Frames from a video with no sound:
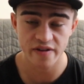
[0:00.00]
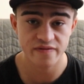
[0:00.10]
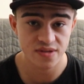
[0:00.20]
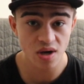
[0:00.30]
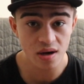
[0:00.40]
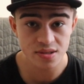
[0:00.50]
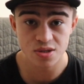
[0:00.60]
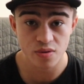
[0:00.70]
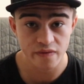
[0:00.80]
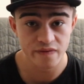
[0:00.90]
I've talked
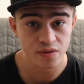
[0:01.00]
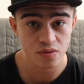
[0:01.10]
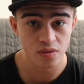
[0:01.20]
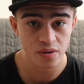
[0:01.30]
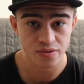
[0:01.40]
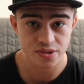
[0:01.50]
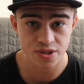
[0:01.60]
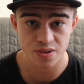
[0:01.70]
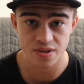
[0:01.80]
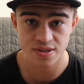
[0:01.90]
to a few other
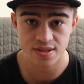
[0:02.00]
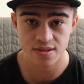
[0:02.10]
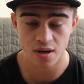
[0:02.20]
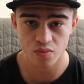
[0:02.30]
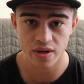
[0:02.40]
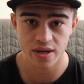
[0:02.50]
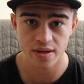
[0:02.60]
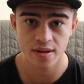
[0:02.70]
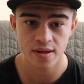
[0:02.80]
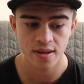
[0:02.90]
students
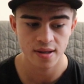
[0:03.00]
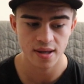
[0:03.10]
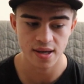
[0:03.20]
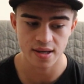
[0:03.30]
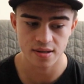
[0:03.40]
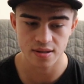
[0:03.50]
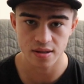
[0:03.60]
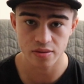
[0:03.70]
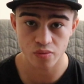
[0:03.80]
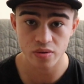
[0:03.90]
already, and uh,
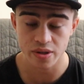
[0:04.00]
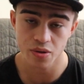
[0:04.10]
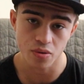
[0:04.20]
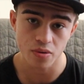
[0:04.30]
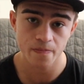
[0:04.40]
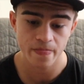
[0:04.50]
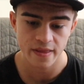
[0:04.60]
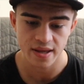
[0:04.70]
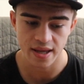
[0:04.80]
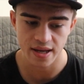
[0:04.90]
they're really cool,
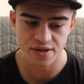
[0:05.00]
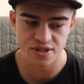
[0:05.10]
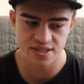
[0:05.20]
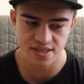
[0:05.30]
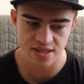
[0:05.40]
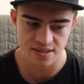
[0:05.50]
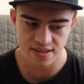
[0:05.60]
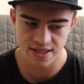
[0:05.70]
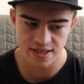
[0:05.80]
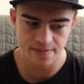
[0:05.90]
and I just need to
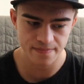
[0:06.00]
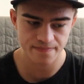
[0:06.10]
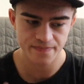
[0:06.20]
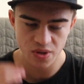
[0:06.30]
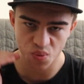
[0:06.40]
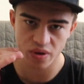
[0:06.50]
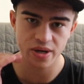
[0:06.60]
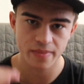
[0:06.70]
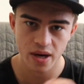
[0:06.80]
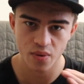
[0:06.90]
keep
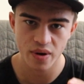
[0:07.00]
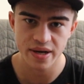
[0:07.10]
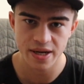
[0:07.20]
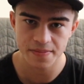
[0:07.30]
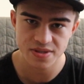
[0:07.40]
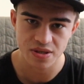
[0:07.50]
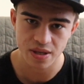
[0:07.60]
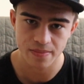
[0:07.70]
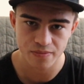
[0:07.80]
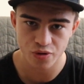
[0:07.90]
working my way up till
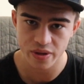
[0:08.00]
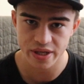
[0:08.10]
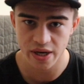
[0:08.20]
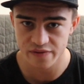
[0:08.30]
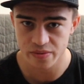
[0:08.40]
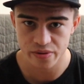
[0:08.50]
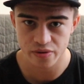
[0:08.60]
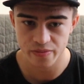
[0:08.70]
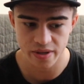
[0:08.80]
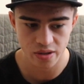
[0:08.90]
I'm really
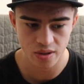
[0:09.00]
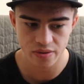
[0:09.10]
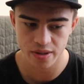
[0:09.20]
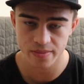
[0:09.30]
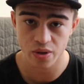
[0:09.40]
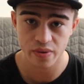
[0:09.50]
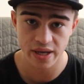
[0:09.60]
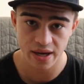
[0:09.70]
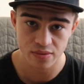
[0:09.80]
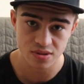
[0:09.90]
comfortable being around them,
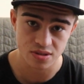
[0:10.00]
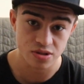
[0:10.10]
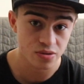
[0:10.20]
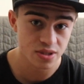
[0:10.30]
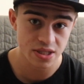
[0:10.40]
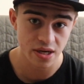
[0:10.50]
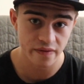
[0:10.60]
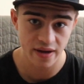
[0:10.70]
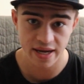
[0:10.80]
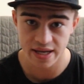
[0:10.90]
going out to do
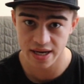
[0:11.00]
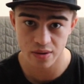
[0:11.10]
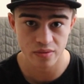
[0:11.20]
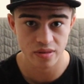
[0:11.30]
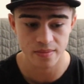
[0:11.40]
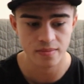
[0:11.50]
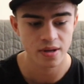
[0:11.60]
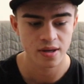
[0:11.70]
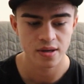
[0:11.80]
stuff, hanging out with them,